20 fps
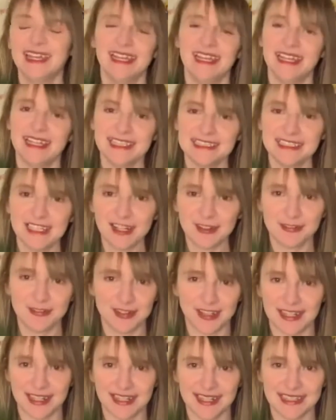It's not
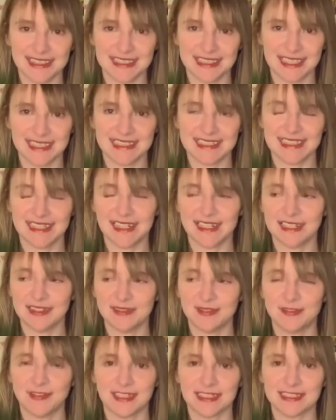fun. It's not
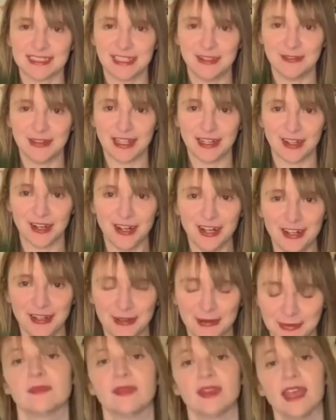festive at
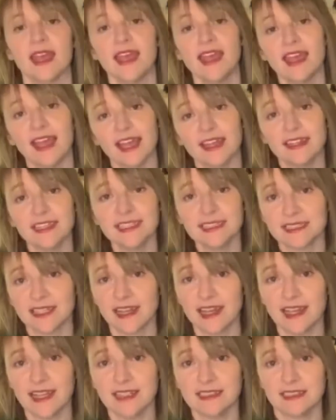all. And this
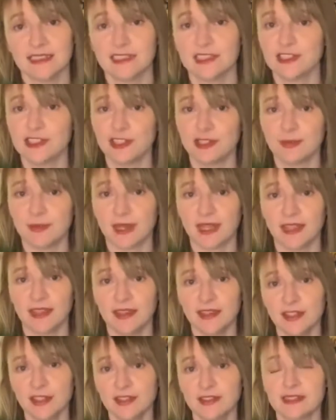ties into my
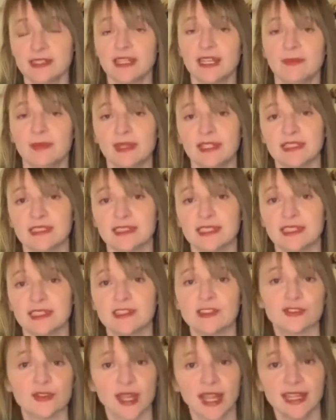3rd tip, is to
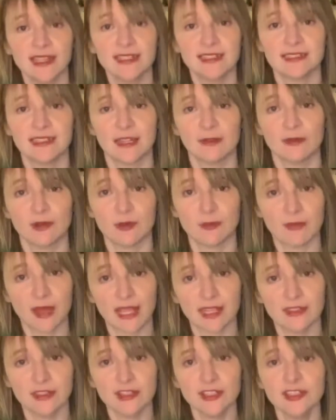try to set
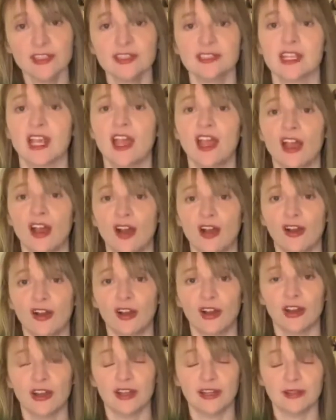reminders
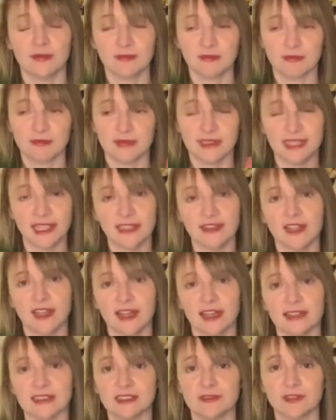or
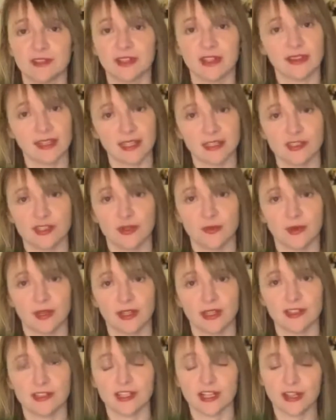deadlines for the things you
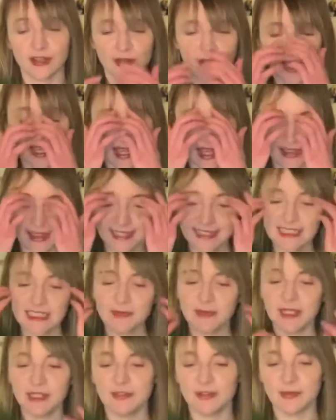want to do. This is
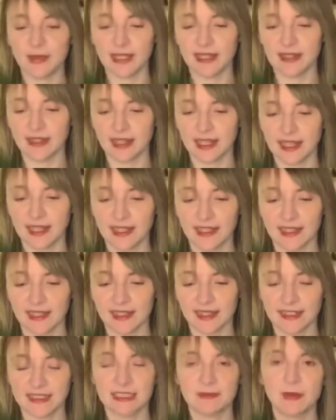big for me, like
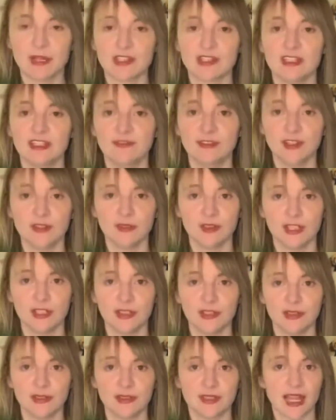especially if you
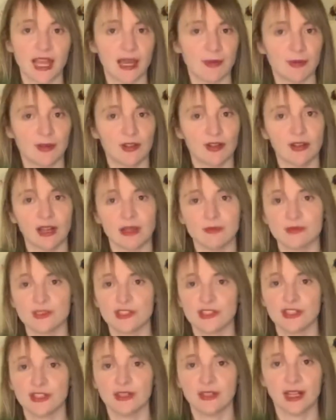use Apple. I'm sure